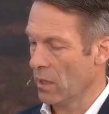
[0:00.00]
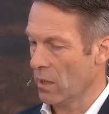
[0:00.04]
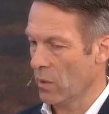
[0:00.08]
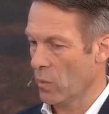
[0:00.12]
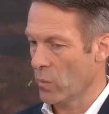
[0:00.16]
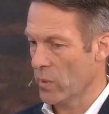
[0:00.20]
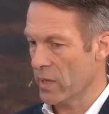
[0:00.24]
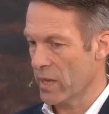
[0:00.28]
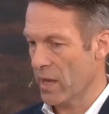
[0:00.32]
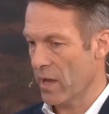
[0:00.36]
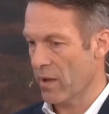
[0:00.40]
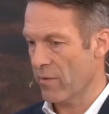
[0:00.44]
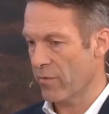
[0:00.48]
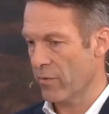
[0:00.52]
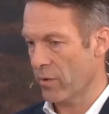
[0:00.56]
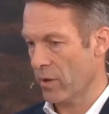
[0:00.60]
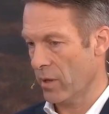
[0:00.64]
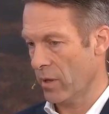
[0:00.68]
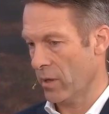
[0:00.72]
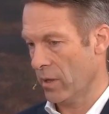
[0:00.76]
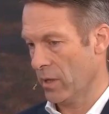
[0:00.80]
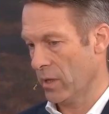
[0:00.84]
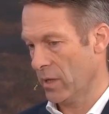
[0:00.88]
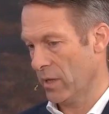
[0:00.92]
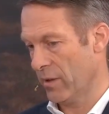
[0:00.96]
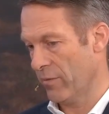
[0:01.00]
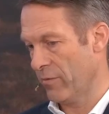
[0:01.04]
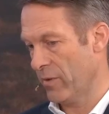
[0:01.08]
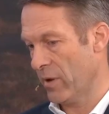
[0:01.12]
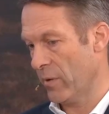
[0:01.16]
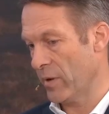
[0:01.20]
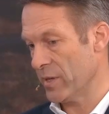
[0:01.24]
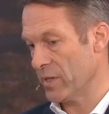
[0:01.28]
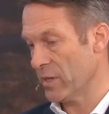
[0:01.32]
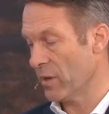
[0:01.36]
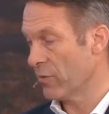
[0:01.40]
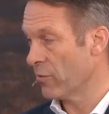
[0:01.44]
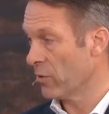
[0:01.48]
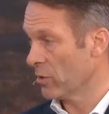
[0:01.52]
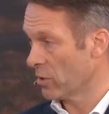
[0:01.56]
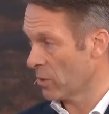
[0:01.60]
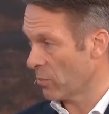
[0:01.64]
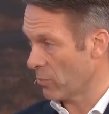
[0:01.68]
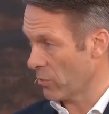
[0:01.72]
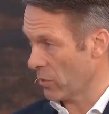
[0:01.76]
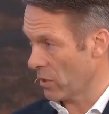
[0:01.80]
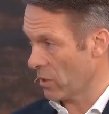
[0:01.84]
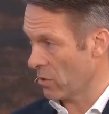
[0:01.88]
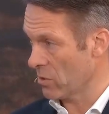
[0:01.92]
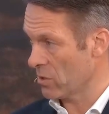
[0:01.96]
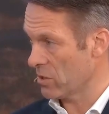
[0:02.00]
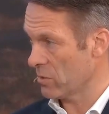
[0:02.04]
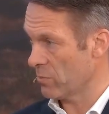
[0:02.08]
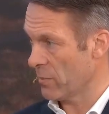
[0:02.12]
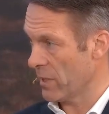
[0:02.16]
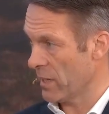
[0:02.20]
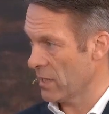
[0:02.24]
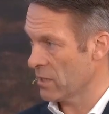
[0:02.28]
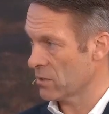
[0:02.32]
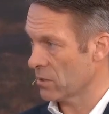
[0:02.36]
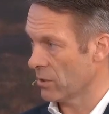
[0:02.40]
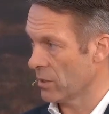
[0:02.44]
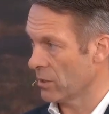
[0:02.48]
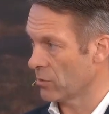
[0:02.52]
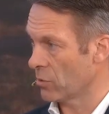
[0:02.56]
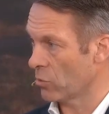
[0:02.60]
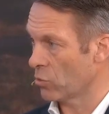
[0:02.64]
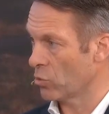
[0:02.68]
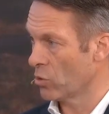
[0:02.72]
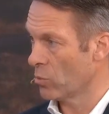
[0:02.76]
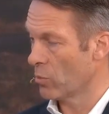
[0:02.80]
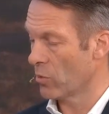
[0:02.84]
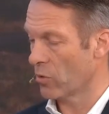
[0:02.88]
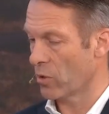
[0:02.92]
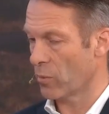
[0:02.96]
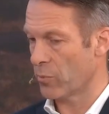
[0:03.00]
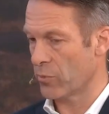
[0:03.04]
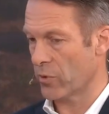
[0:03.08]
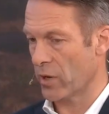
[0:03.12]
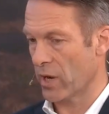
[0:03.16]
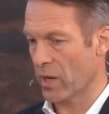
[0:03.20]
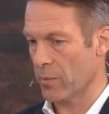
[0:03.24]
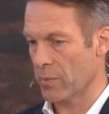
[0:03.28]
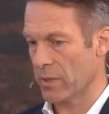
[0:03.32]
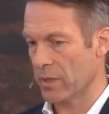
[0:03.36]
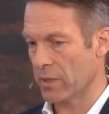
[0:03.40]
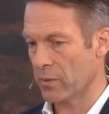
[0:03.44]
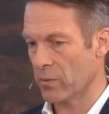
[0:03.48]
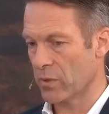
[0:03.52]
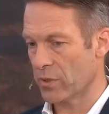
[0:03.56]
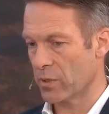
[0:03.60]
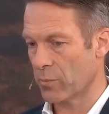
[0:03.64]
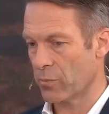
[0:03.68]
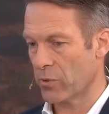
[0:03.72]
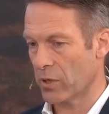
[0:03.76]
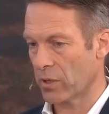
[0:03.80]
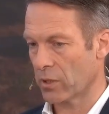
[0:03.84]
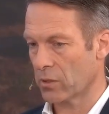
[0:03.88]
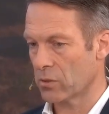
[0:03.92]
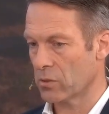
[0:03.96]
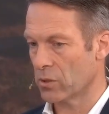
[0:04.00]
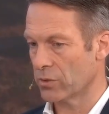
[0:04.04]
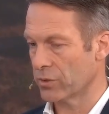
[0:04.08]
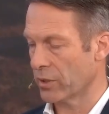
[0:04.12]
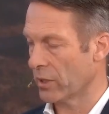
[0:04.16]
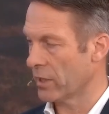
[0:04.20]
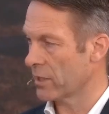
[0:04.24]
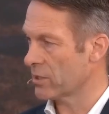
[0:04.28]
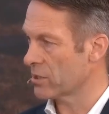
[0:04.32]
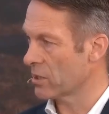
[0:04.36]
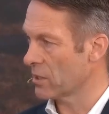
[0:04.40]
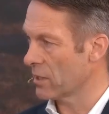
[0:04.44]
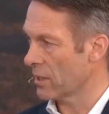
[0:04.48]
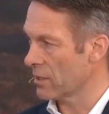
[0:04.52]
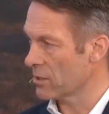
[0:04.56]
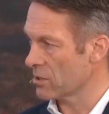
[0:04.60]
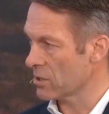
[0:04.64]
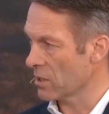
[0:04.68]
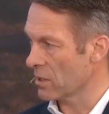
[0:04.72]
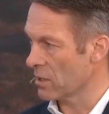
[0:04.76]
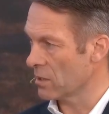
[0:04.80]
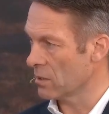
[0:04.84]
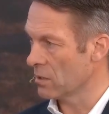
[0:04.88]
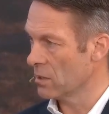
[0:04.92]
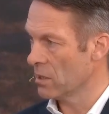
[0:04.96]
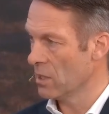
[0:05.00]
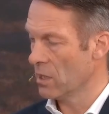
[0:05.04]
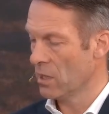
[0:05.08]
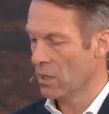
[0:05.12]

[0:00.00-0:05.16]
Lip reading: We have a very different approach based on intratumoral priming with a product called Vididencel,